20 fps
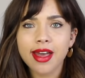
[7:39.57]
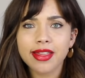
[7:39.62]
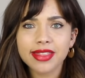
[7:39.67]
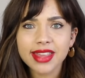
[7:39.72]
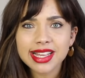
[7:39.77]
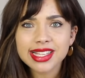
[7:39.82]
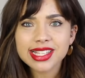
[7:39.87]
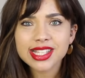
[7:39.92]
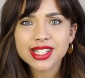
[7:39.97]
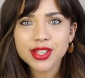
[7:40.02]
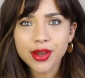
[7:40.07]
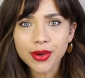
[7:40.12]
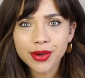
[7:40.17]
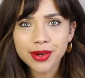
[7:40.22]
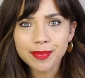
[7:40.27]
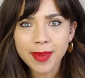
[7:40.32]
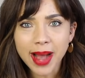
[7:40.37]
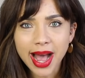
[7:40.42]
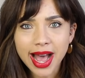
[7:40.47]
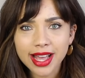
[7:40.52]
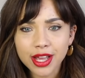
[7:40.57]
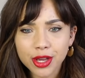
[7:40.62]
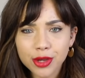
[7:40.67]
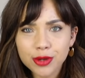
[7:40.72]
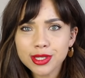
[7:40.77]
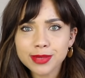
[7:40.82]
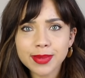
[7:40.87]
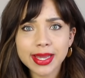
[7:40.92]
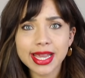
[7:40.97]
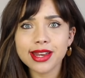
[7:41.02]
That's so bad.
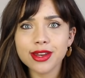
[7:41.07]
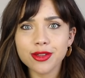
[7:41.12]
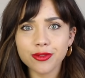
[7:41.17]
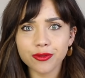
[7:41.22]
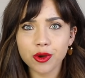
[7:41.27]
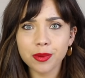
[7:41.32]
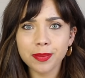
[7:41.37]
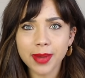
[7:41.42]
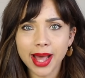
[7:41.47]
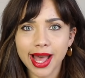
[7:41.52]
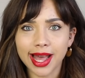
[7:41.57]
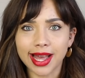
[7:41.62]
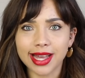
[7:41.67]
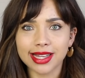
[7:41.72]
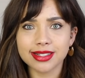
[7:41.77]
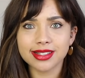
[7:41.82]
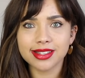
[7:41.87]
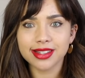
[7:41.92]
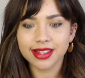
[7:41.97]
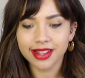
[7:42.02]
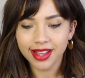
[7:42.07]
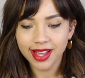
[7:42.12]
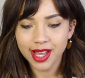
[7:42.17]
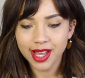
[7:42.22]
Who's making you feel bad?